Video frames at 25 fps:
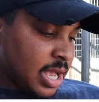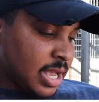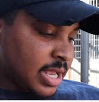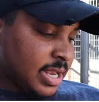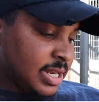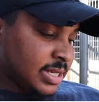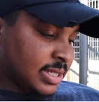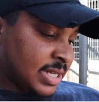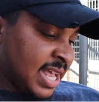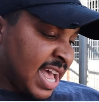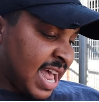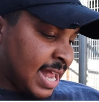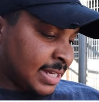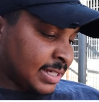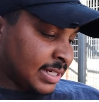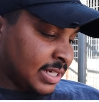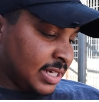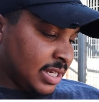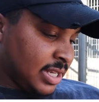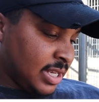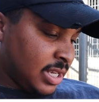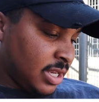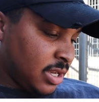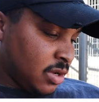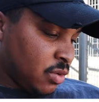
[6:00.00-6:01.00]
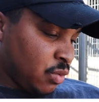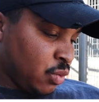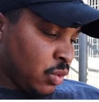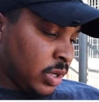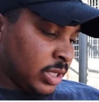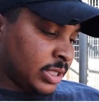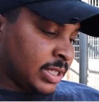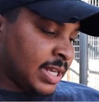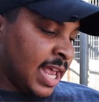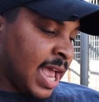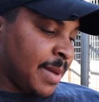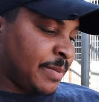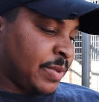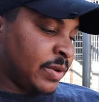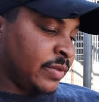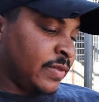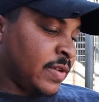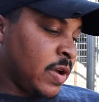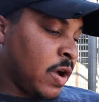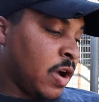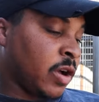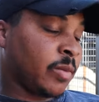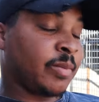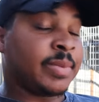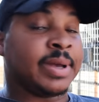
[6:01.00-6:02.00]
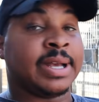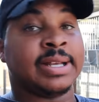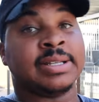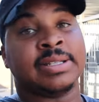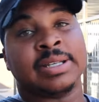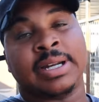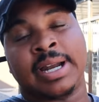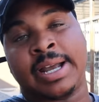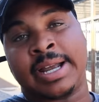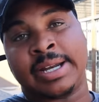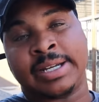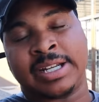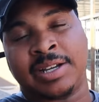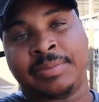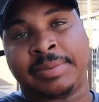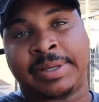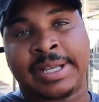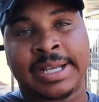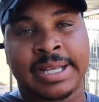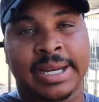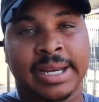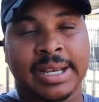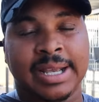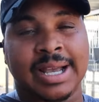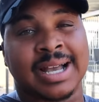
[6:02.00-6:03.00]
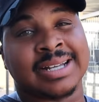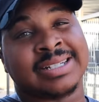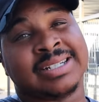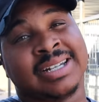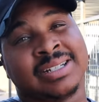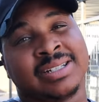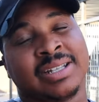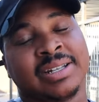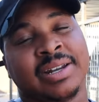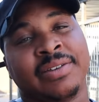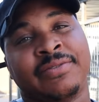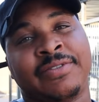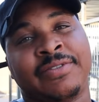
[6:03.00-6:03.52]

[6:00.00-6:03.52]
He's asking, what type of dog beds did I end up getting? I just did